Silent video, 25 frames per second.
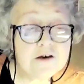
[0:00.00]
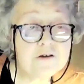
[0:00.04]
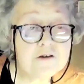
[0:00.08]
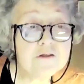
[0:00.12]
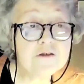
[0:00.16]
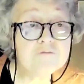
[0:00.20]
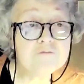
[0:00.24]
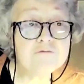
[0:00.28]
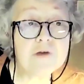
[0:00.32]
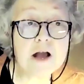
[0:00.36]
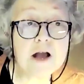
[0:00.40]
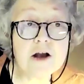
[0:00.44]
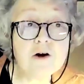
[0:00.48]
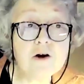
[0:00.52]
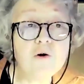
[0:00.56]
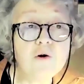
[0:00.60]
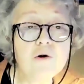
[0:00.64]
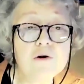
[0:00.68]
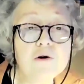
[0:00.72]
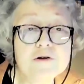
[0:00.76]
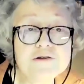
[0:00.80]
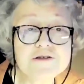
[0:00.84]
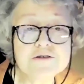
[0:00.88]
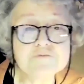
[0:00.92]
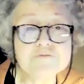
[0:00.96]
the
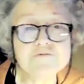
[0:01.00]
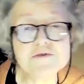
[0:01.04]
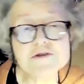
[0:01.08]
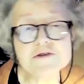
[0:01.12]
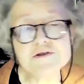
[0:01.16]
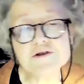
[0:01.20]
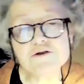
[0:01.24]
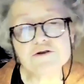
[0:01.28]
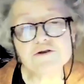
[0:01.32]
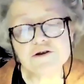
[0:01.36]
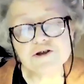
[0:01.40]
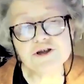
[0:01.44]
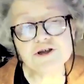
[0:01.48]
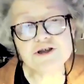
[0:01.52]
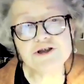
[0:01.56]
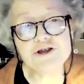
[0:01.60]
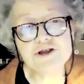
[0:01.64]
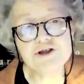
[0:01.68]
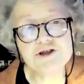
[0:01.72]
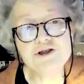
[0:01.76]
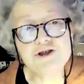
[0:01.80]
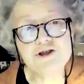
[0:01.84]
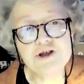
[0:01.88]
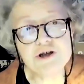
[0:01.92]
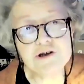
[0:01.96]
records of the
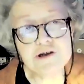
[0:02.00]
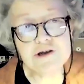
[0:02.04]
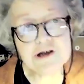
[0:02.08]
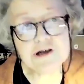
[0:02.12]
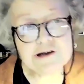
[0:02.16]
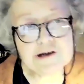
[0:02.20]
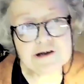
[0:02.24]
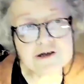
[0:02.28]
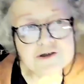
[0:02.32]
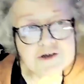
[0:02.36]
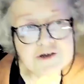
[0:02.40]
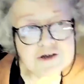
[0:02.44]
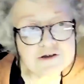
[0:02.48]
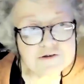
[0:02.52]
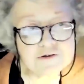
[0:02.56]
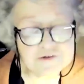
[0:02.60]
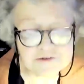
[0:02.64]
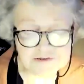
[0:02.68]
Scottish Genealogical